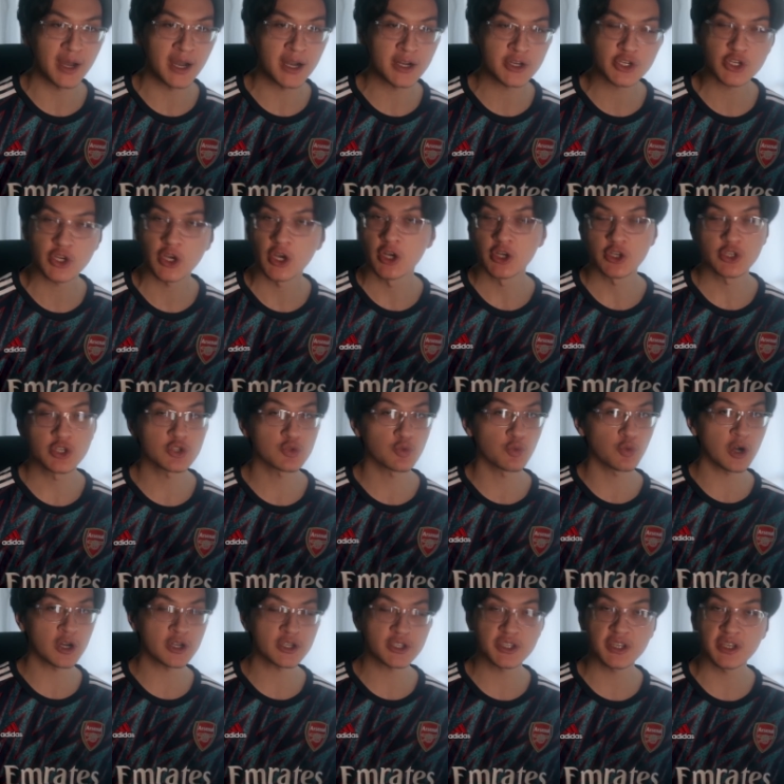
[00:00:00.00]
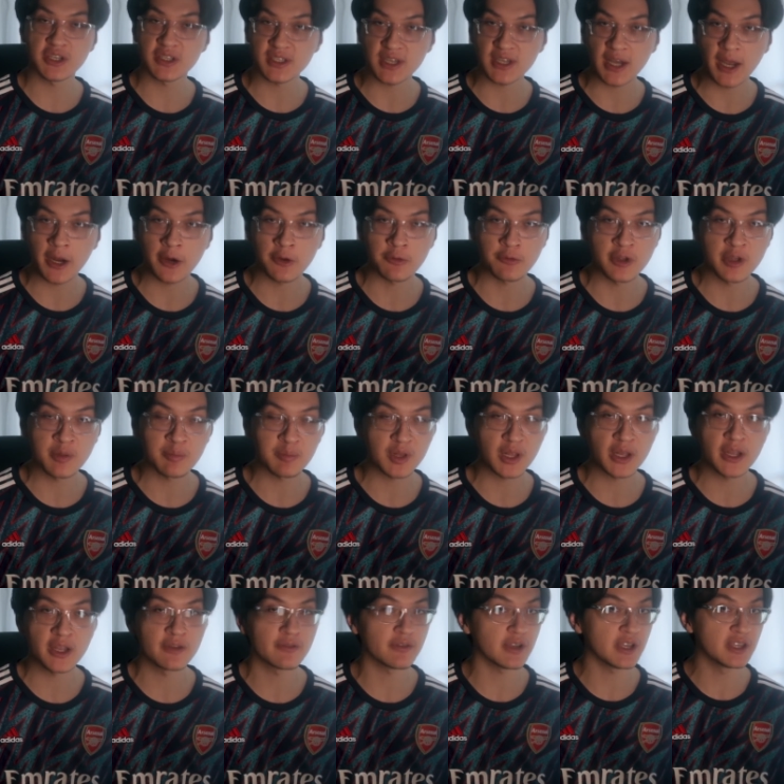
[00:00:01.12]
match, just watch the entire
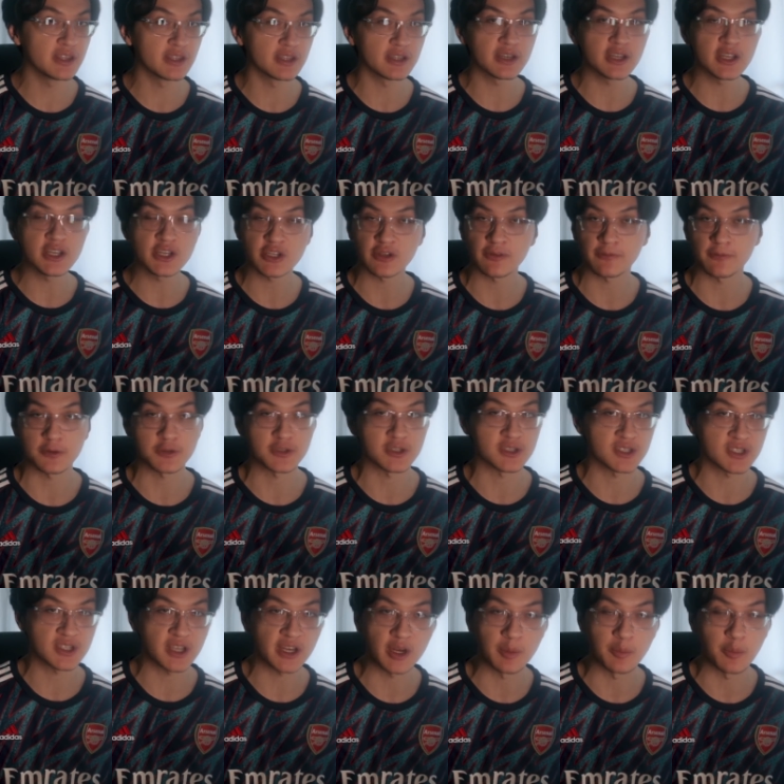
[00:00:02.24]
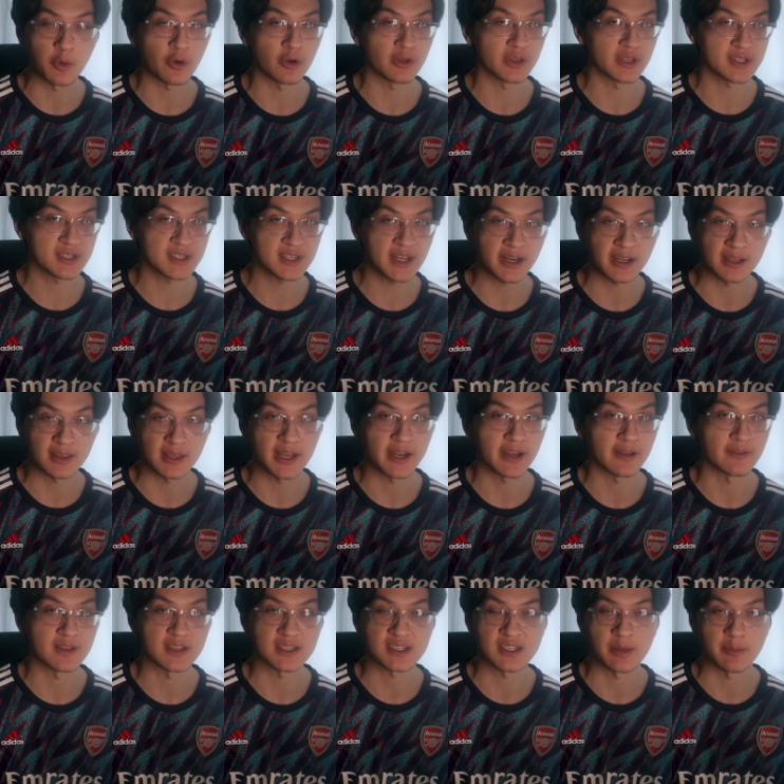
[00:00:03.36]
replay of Indonesia versus Singapore in the second leg
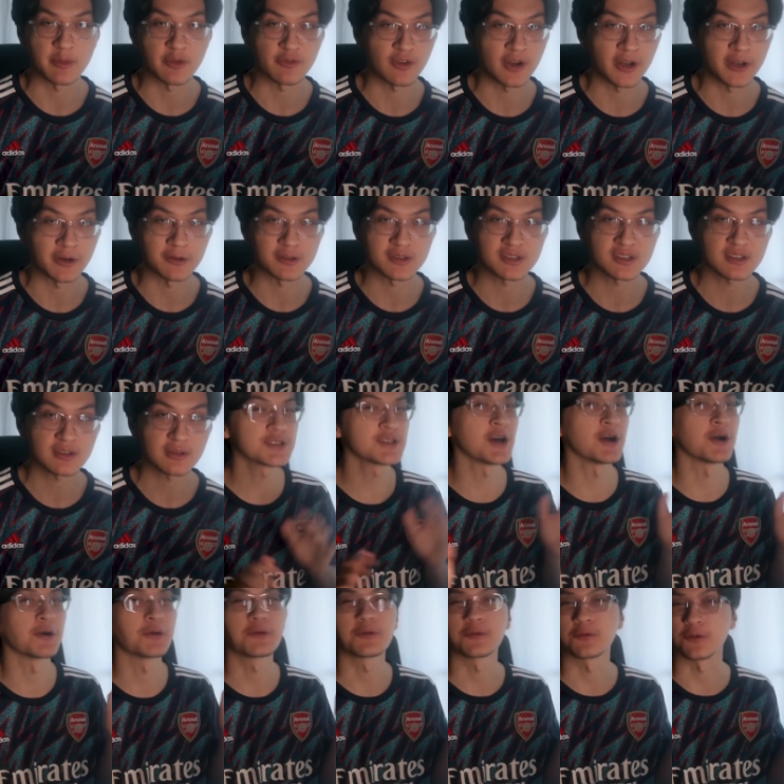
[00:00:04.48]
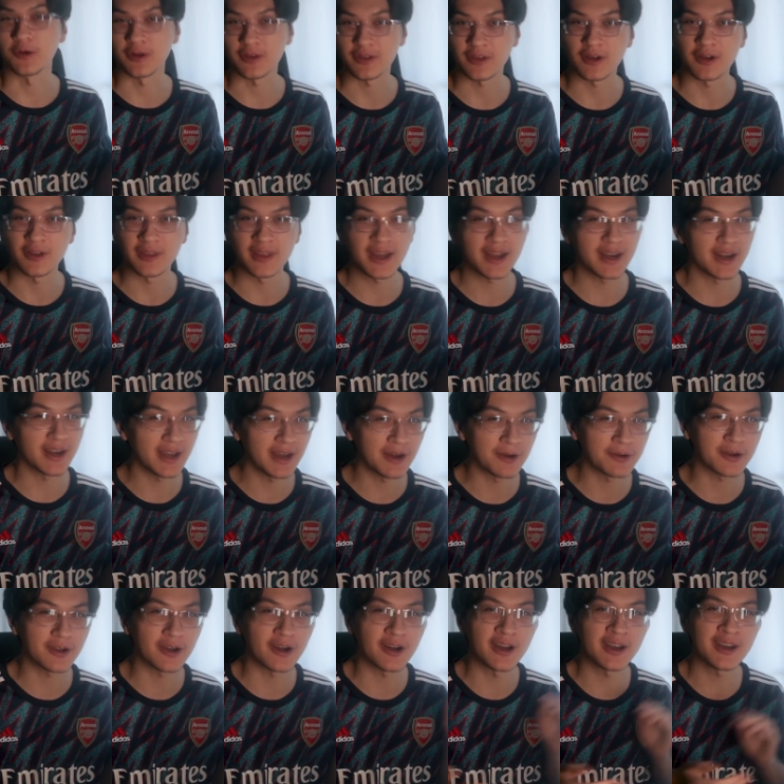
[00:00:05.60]
of the semifinals. So, with all that now
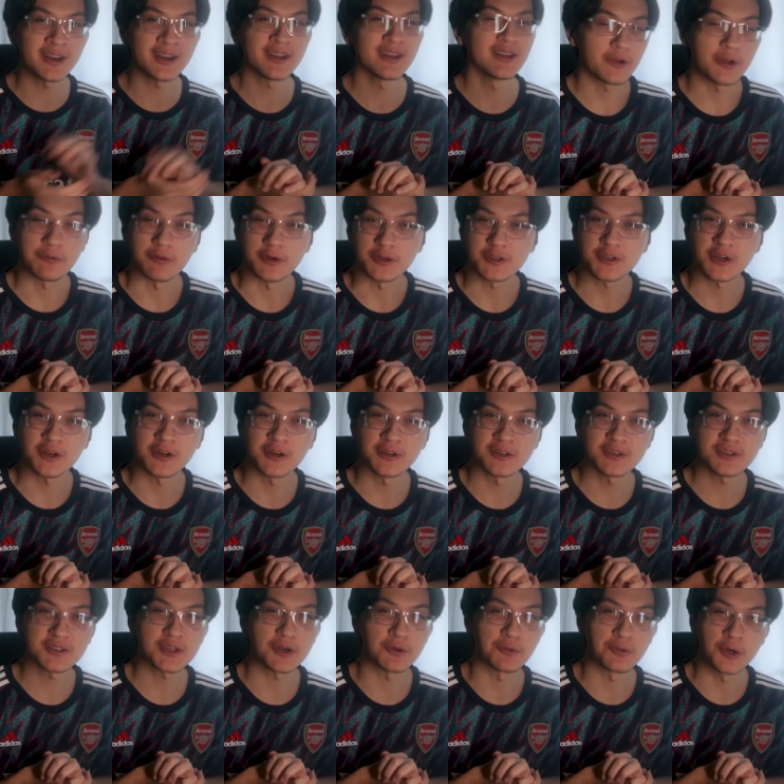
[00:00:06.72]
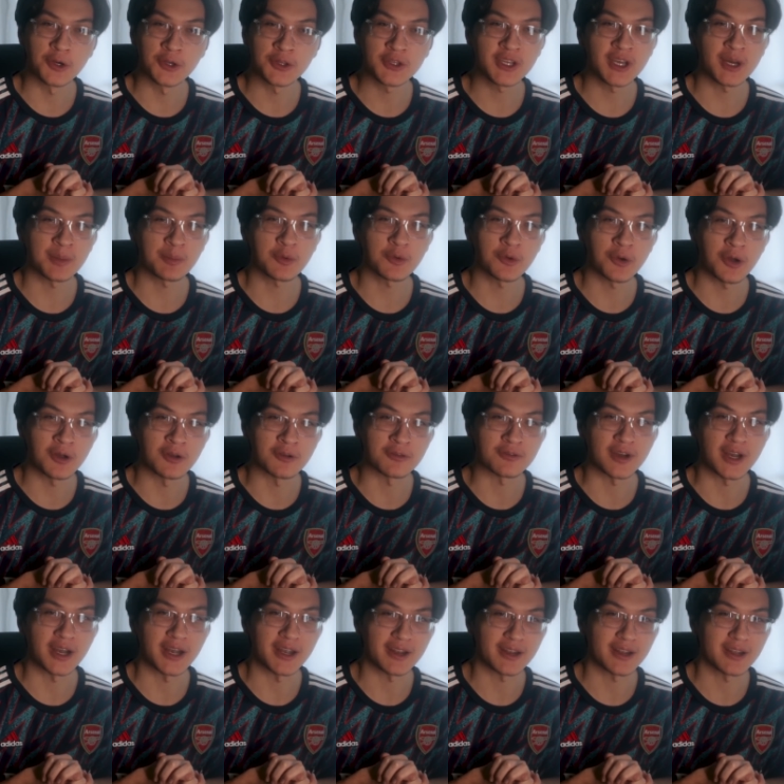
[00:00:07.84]
gone, we return to World Cup
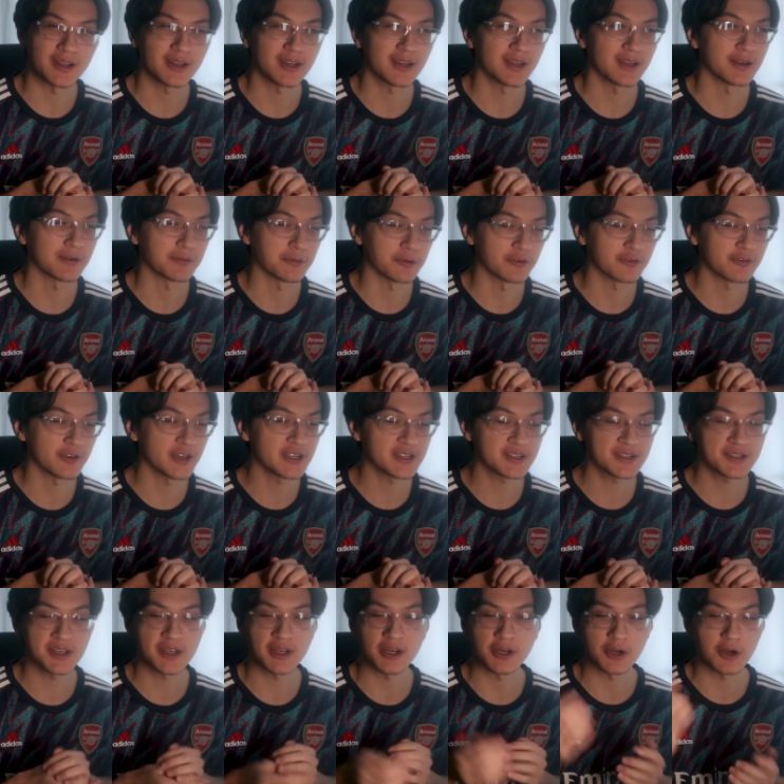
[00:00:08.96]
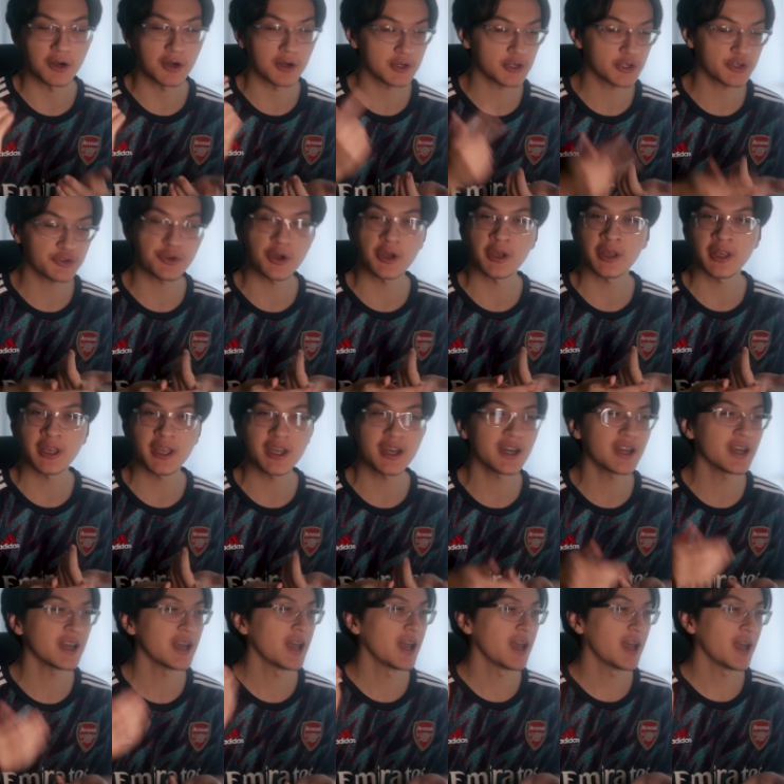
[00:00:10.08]
qualifying, and we're facing
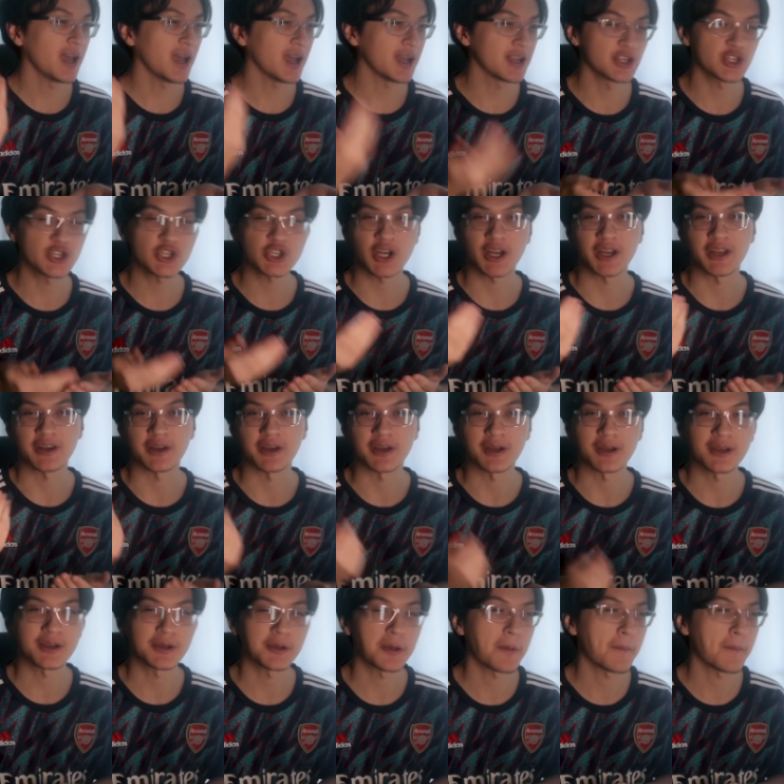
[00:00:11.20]
Australia and China.